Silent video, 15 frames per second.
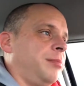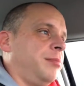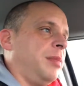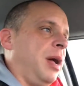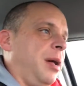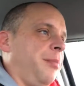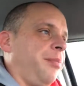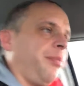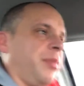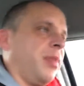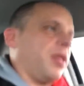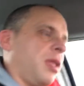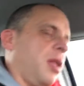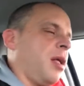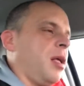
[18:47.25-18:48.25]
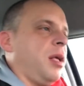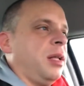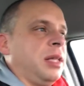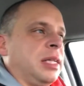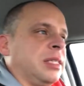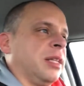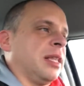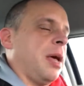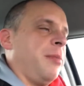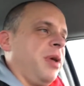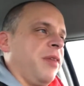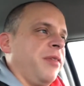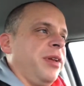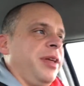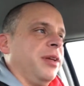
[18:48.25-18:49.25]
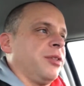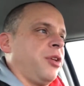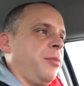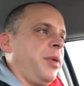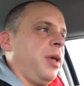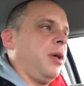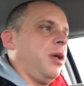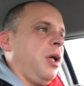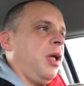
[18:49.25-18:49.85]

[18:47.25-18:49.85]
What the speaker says: But that's not that big of a deal to me.